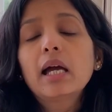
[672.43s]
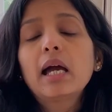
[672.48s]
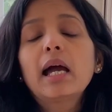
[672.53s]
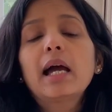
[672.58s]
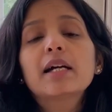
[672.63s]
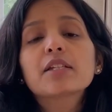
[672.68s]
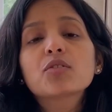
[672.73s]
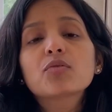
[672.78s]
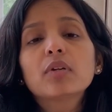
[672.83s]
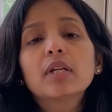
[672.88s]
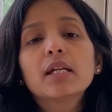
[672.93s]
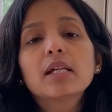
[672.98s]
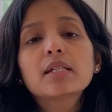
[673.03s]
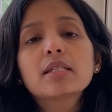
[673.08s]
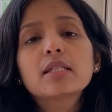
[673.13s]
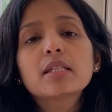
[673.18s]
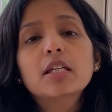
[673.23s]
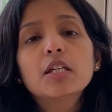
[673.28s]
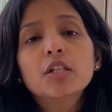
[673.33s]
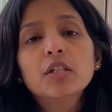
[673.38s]
as well
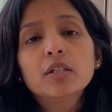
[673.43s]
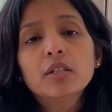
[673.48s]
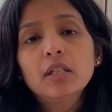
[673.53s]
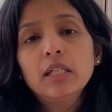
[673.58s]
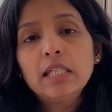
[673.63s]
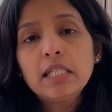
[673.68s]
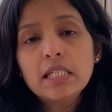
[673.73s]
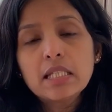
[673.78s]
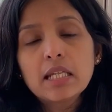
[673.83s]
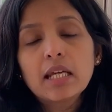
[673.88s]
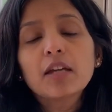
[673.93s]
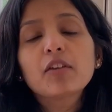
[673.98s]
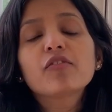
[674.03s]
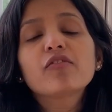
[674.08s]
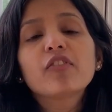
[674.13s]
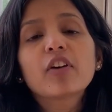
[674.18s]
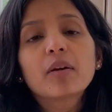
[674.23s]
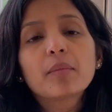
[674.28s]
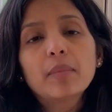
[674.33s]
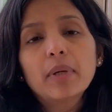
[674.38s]
as eating
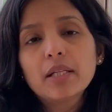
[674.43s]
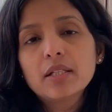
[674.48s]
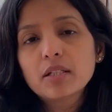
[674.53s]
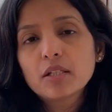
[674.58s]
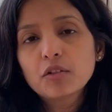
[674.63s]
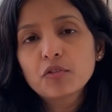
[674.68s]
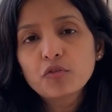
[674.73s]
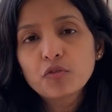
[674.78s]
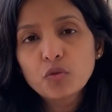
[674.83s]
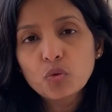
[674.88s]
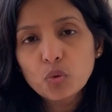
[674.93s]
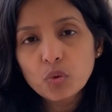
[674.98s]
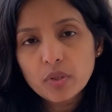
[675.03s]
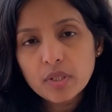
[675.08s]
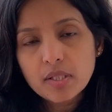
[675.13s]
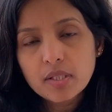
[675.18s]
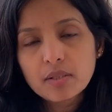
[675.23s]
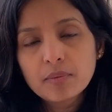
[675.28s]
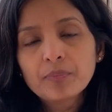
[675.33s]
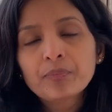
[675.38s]
fermented
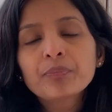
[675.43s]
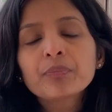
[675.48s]
foods.